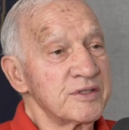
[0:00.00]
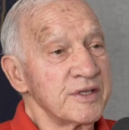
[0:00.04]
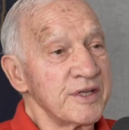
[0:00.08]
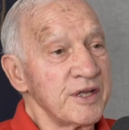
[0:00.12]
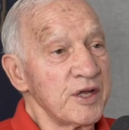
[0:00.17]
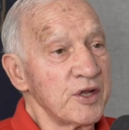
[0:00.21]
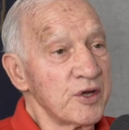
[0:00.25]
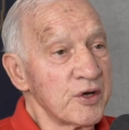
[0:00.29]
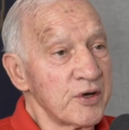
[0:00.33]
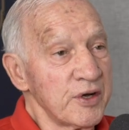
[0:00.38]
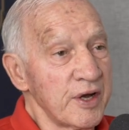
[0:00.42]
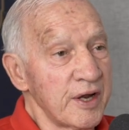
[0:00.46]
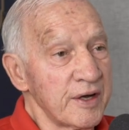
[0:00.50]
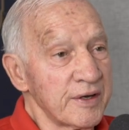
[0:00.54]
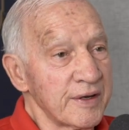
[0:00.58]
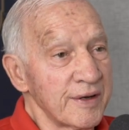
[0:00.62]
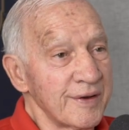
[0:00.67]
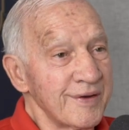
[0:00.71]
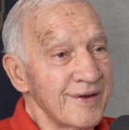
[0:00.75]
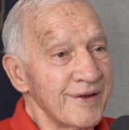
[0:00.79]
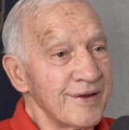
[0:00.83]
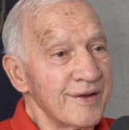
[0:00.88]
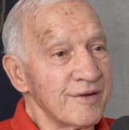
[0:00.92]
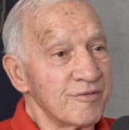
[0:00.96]
the
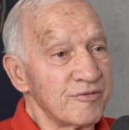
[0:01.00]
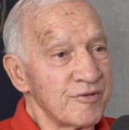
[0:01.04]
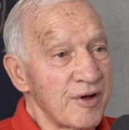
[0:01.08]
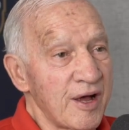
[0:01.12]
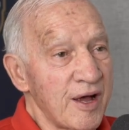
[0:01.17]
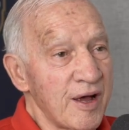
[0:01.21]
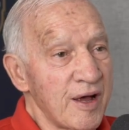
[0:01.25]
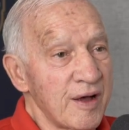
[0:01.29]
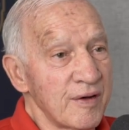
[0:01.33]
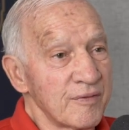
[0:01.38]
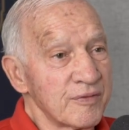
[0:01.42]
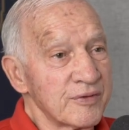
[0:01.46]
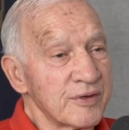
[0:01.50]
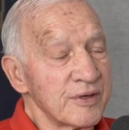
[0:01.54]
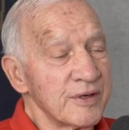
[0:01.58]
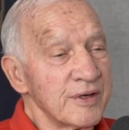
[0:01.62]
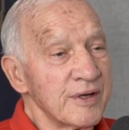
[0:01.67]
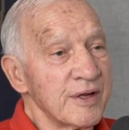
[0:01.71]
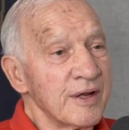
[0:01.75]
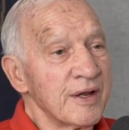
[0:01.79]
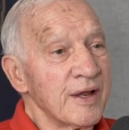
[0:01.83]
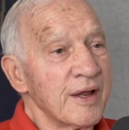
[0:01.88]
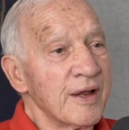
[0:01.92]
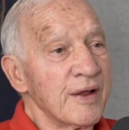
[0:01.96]
internet evolved,
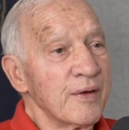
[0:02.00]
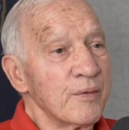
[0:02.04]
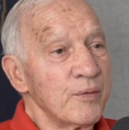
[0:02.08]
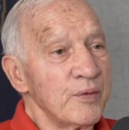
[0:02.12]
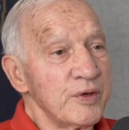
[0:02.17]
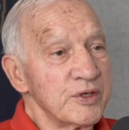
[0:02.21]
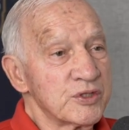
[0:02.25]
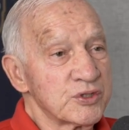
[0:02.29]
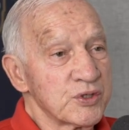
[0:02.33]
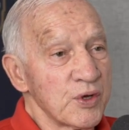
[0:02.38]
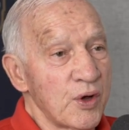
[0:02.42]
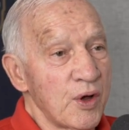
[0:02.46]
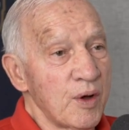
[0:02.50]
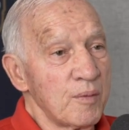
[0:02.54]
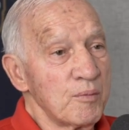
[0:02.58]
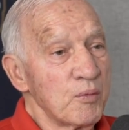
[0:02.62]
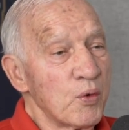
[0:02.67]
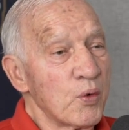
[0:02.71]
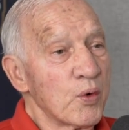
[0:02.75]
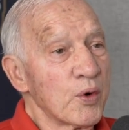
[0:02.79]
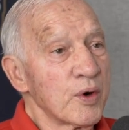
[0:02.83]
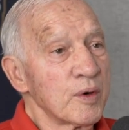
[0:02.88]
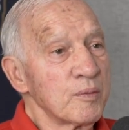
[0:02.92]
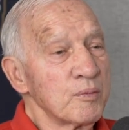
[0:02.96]
we saw
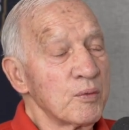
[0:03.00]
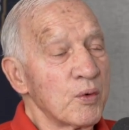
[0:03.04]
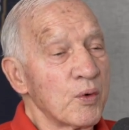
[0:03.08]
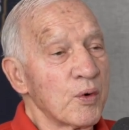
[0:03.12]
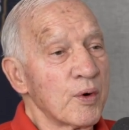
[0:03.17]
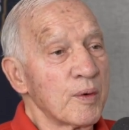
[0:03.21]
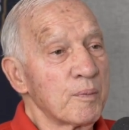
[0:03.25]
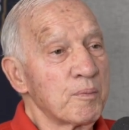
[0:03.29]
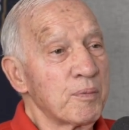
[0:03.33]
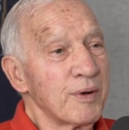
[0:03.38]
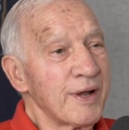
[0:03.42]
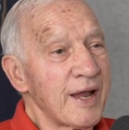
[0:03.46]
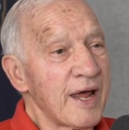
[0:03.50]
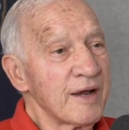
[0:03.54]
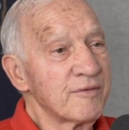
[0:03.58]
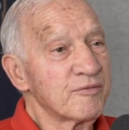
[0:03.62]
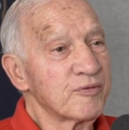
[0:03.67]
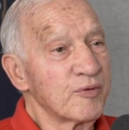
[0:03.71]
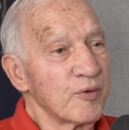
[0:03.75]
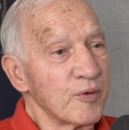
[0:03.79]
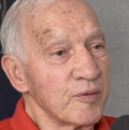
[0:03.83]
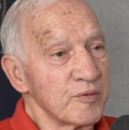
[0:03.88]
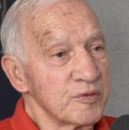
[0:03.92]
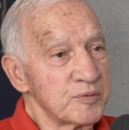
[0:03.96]
more and more
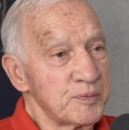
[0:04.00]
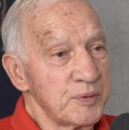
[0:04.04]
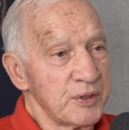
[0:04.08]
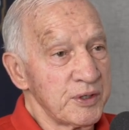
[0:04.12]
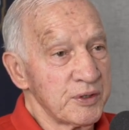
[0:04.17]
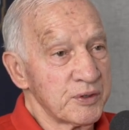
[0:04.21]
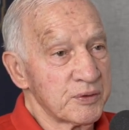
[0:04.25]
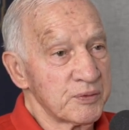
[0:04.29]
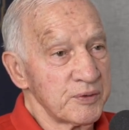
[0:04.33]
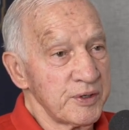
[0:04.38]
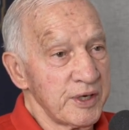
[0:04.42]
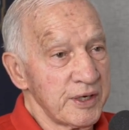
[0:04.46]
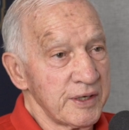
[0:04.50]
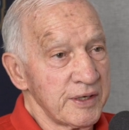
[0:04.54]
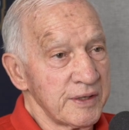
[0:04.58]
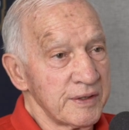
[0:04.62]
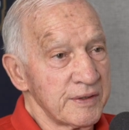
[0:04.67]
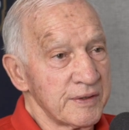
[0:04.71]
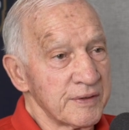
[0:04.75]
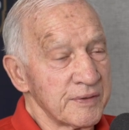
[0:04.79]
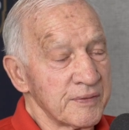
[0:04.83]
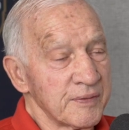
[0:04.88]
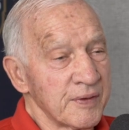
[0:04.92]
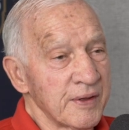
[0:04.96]
platforms being
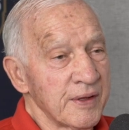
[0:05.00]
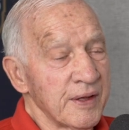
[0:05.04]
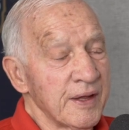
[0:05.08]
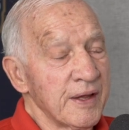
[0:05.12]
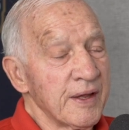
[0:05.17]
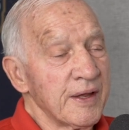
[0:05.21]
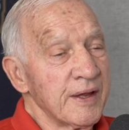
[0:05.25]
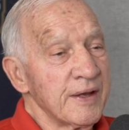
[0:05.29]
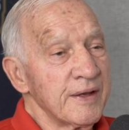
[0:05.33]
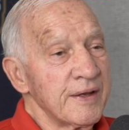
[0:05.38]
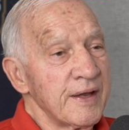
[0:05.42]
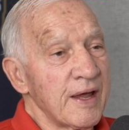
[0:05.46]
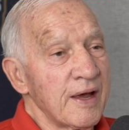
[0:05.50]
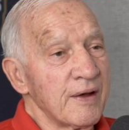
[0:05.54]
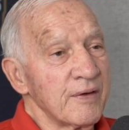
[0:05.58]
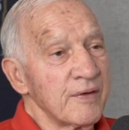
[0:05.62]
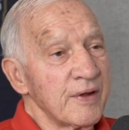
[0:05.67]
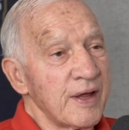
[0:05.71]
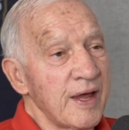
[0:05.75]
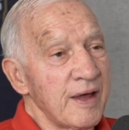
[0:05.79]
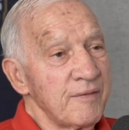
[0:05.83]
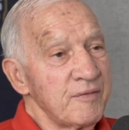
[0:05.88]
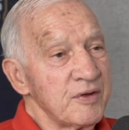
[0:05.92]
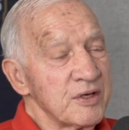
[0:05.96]
created. Now,
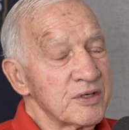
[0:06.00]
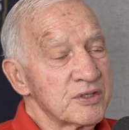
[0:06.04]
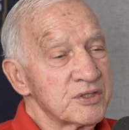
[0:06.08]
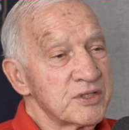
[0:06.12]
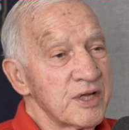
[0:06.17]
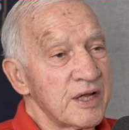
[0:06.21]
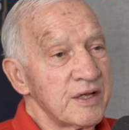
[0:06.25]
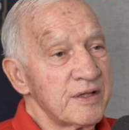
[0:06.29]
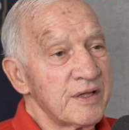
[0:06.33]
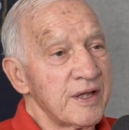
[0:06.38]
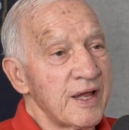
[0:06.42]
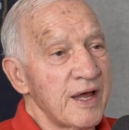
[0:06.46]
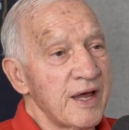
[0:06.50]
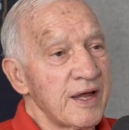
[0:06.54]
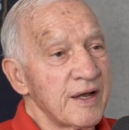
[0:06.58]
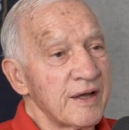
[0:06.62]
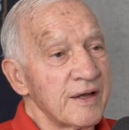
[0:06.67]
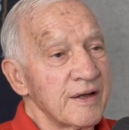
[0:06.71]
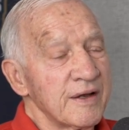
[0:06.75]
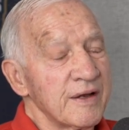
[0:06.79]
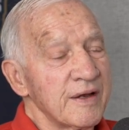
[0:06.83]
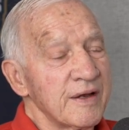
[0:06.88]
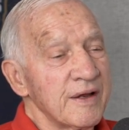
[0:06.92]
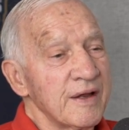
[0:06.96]
having said
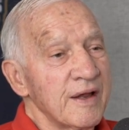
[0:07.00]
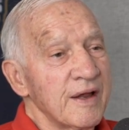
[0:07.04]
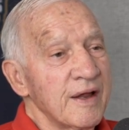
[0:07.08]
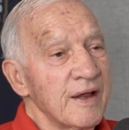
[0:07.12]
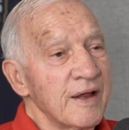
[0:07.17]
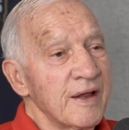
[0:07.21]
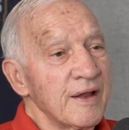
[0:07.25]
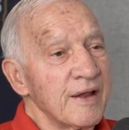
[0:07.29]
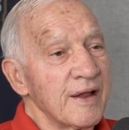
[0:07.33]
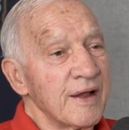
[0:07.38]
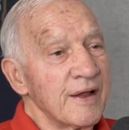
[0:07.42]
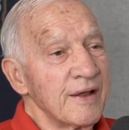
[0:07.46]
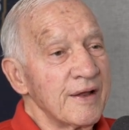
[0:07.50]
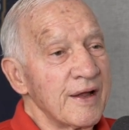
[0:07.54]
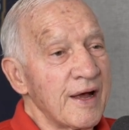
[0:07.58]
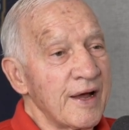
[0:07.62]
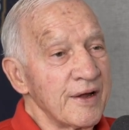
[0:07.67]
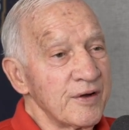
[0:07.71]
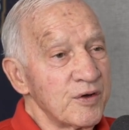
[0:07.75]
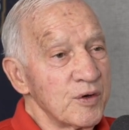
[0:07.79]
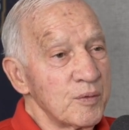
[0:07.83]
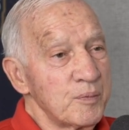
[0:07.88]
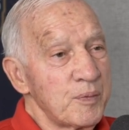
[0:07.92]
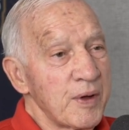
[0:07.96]
that, I
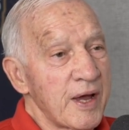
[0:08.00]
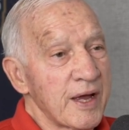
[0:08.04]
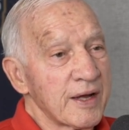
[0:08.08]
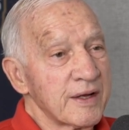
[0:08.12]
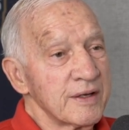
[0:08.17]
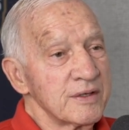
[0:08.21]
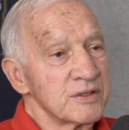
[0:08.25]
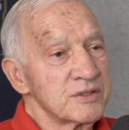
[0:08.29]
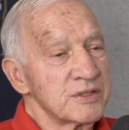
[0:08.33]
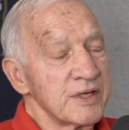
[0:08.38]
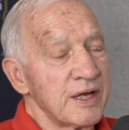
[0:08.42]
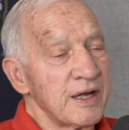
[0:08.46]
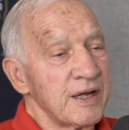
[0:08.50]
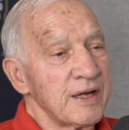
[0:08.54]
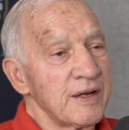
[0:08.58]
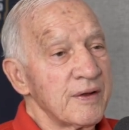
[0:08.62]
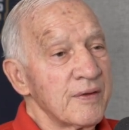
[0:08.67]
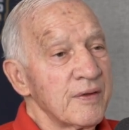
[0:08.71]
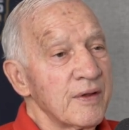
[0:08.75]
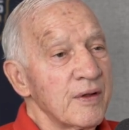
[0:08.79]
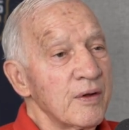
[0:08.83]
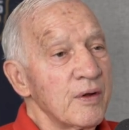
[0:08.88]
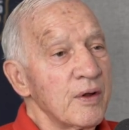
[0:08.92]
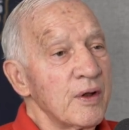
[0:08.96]
go back and say,
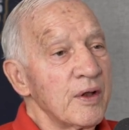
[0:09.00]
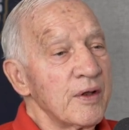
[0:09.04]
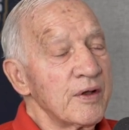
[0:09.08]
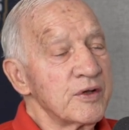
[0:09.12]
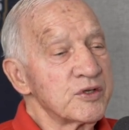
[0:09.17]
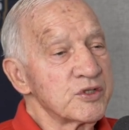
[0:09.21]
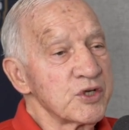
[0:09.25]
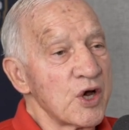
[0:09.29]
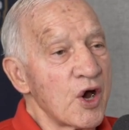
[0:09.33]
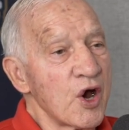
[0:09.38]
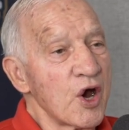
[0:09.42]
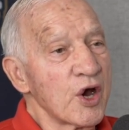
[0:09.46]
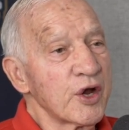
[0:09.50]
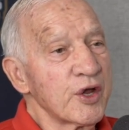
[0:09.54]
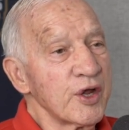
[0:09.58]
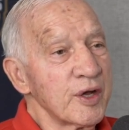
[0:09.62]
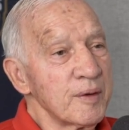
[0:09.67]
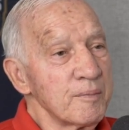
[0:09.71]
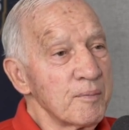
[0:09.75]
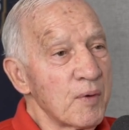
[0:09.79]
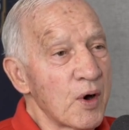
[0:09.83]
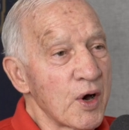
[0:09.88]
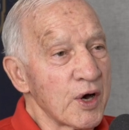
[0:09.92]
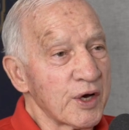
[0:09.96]

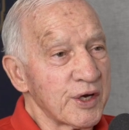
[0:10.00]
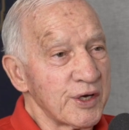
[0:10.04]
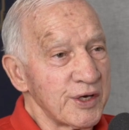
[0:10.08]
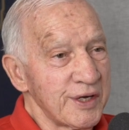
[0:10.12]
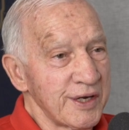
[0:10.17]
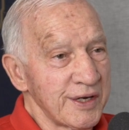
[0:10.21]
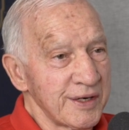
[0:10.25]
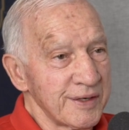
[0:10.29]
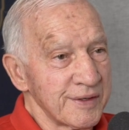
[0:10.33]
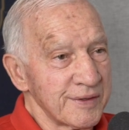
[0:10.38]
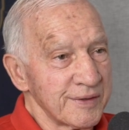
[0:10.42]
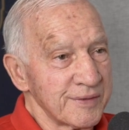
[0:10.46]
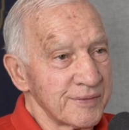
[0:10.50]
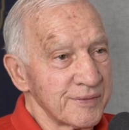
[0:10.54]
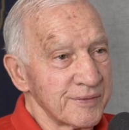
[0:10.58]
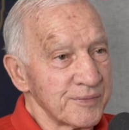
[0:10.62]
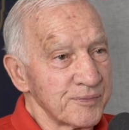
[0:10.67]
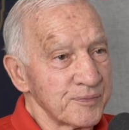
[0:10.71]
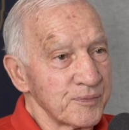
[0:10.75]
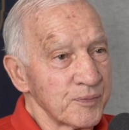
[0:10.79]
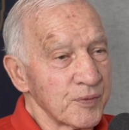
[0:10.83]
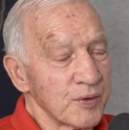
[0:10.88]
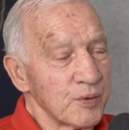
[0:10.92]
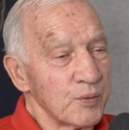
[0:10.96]
target marketing.
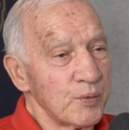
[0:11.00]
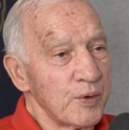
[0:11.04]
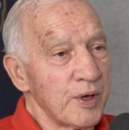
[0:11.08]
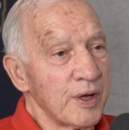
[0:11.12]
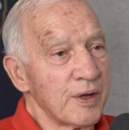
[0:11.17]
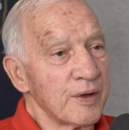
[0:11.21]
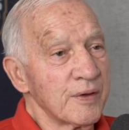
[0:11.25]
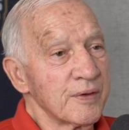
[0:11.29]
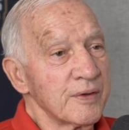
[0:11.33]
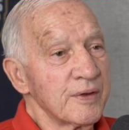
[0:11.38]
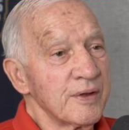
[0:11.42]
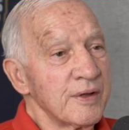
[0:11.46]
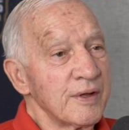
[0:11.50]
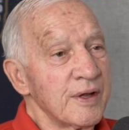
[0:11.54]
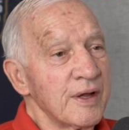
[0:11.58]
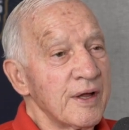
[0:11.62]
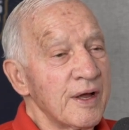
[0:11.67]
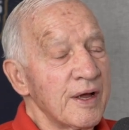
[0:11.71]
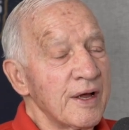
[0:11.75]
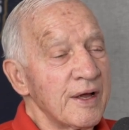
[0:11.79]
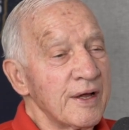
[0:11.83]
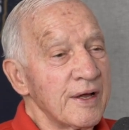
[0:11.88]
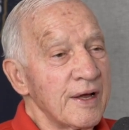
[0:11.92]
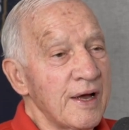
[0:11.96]
Well,
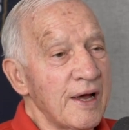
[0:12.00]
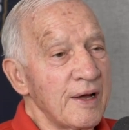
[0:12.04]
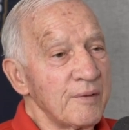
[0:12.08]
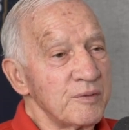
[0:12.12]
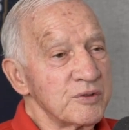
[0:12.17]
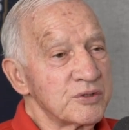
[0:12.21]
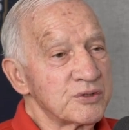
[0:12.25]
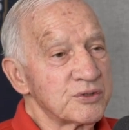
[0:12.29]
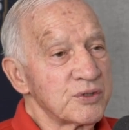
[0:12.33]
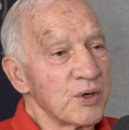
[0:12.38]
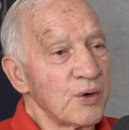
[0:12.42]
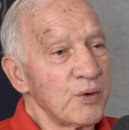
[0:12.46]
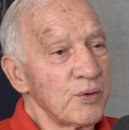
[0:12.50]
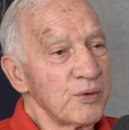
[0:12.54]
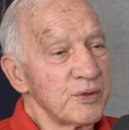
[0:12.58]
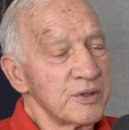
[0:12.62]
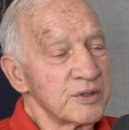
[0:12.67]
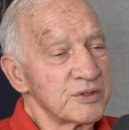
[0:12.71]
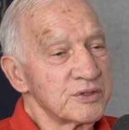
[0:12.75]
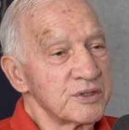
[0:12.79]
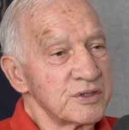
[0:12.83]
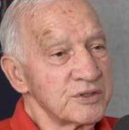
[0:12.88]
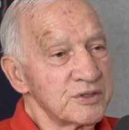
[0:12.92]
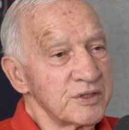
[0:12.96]
I was told
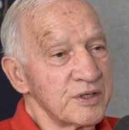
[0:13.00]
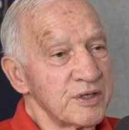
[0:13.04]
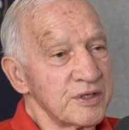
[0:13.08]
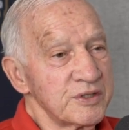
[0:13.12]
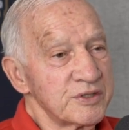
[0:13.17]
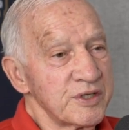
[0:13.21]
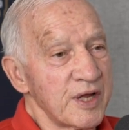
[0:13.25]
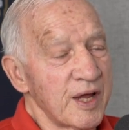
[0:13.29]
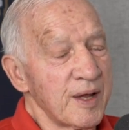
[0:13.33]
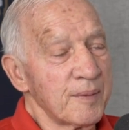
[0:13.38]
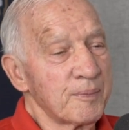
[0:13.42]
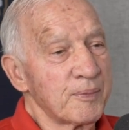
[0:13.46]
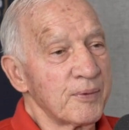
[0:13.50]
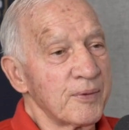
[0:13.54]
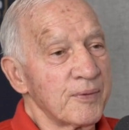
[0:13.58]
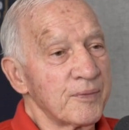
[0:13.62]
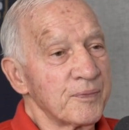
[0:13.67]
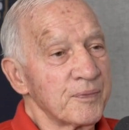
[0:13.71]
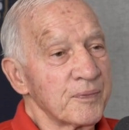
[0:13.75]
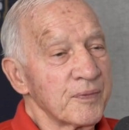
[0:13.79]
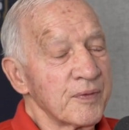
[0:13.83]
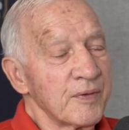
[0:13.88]
this as an example